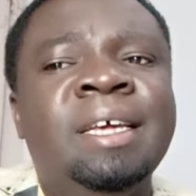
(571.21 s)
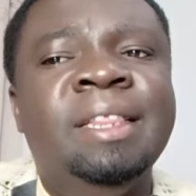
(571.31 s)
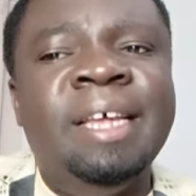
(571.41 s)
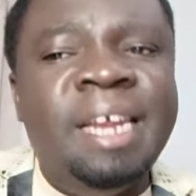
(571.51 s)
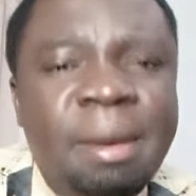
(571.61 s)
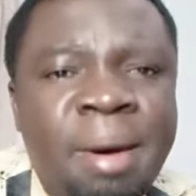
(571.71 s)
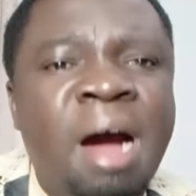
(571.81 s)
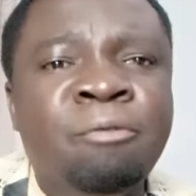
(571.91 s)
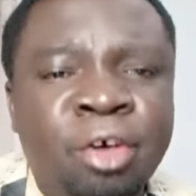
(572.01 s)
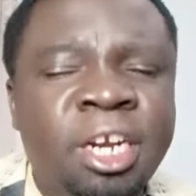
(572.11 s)
the name
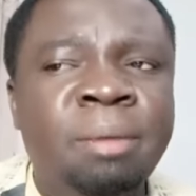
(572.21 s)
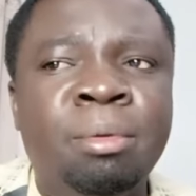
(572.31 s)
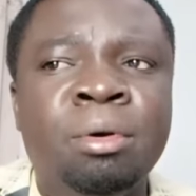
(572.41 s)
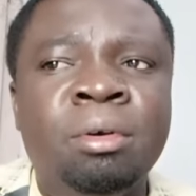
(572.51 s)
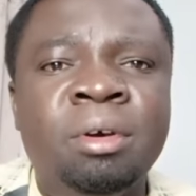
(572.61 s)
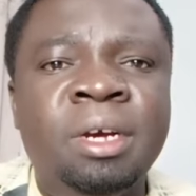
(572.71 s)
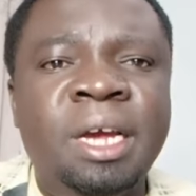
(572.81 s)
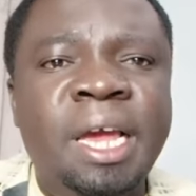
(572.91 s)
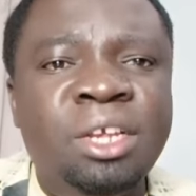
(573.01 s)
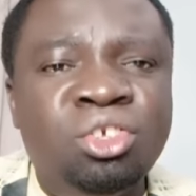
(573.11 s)
affordable
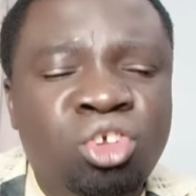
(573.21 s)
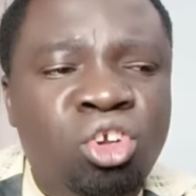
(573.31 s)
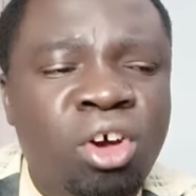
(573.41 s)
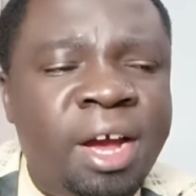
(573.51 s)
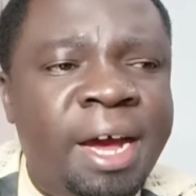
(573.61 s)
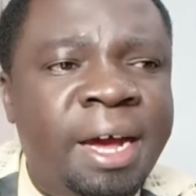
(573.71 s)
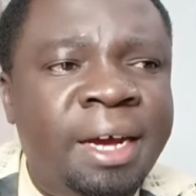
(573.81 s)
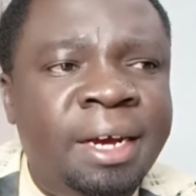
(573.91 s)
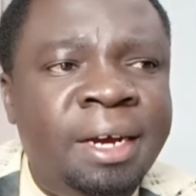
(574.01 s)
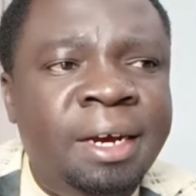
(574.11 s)
is no longer
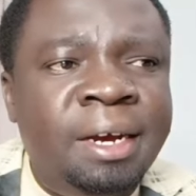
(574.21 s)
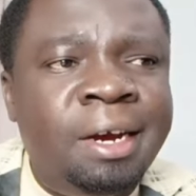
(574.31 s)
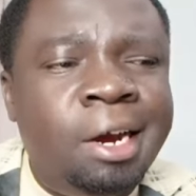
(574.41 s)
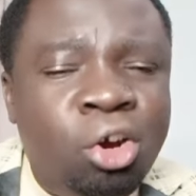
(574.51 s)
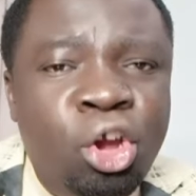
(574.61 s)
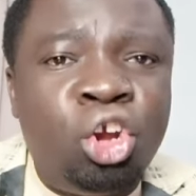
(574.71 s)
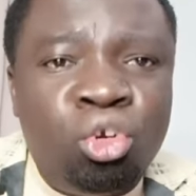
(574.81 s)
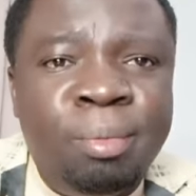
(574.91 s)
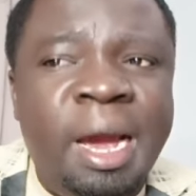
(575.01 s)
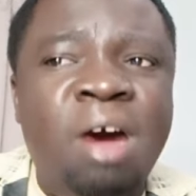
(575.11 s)
going to
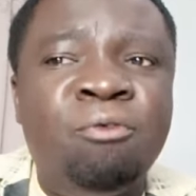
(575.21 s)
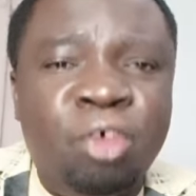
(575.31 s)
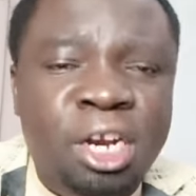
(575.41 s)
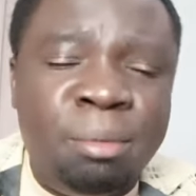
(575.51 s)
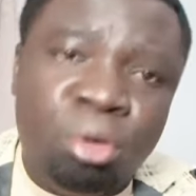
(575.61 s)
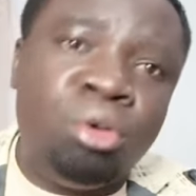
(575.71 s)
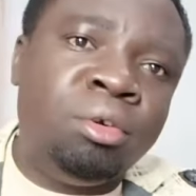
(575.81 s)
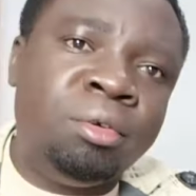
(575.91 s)
be affordable